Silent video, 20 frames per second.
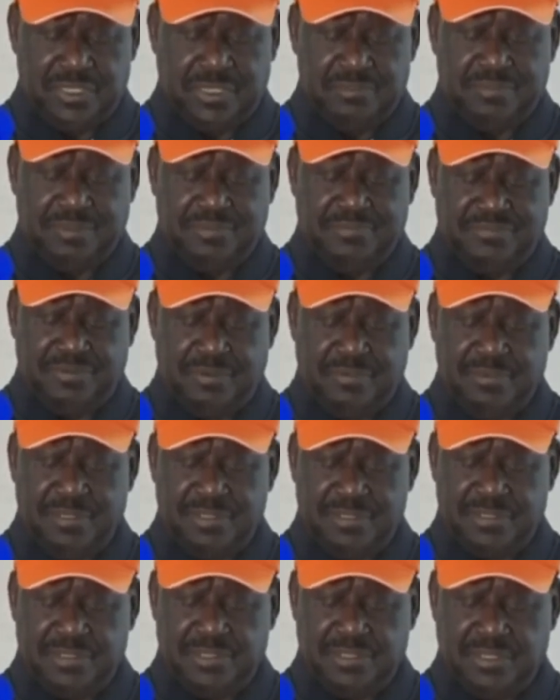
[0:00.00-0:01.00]
and
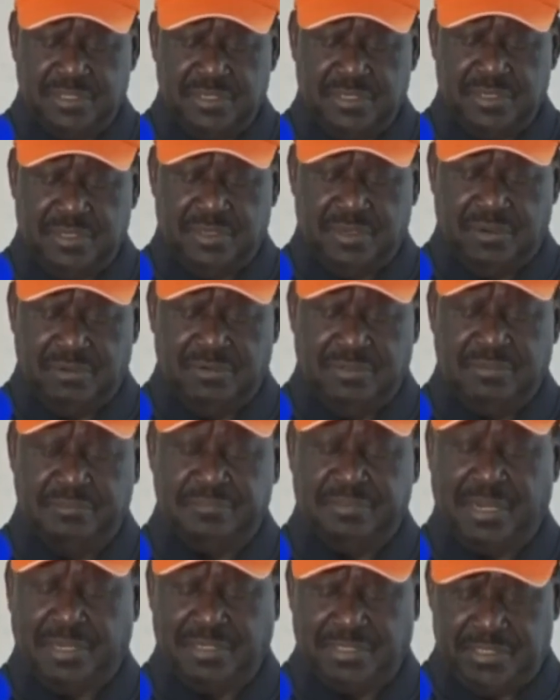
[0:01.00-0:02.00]
performance of the
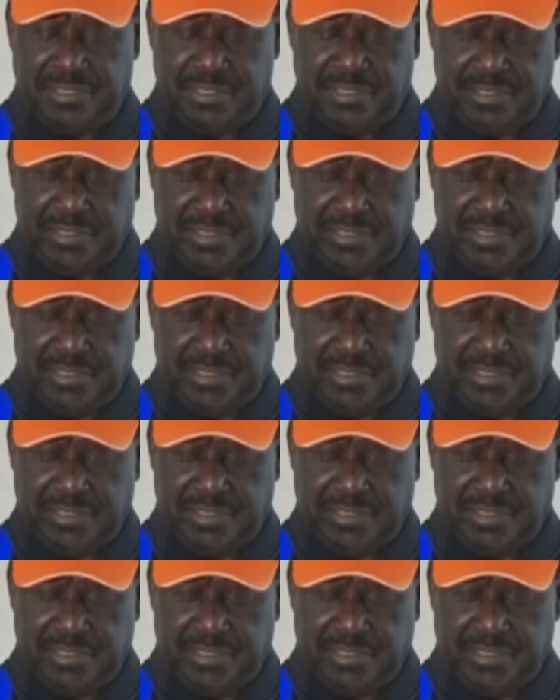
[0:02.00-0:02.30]
party,